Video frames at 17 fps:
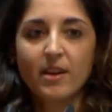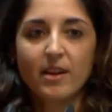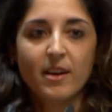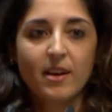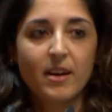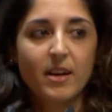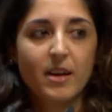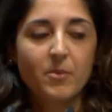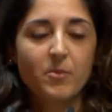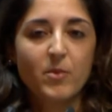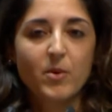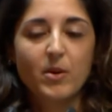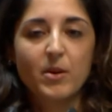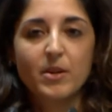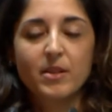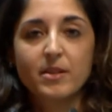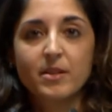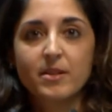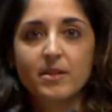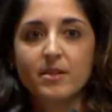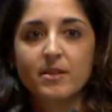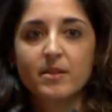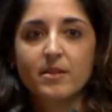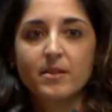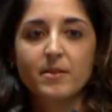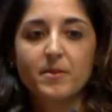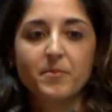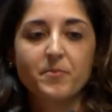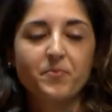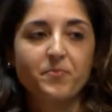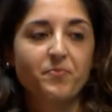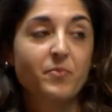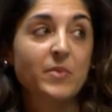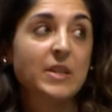The
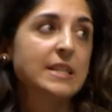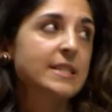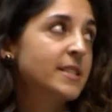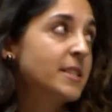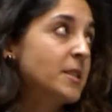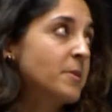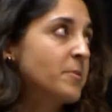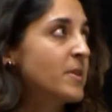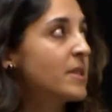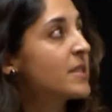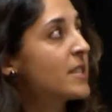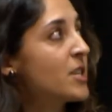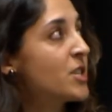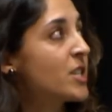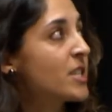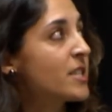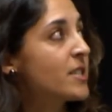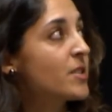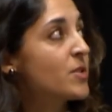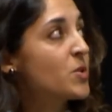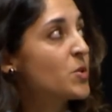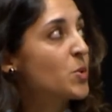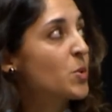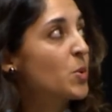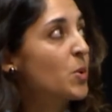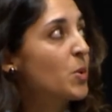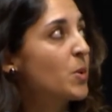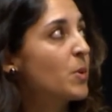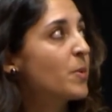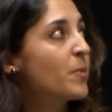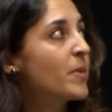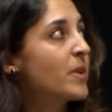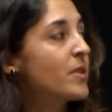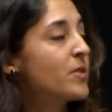team suggested
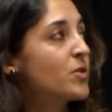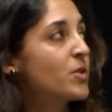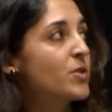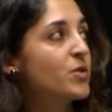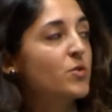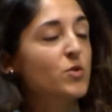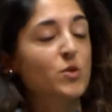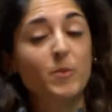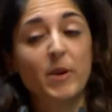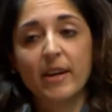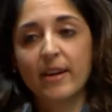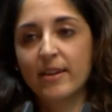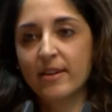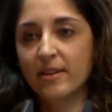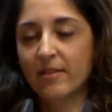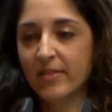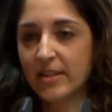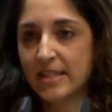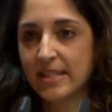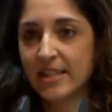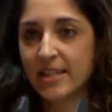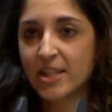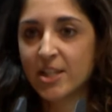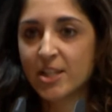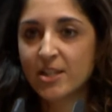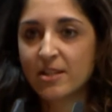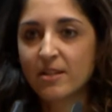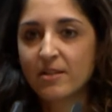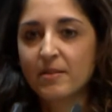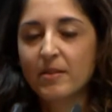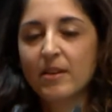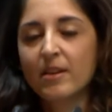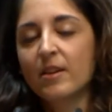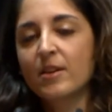to introduce mechanical ventilation.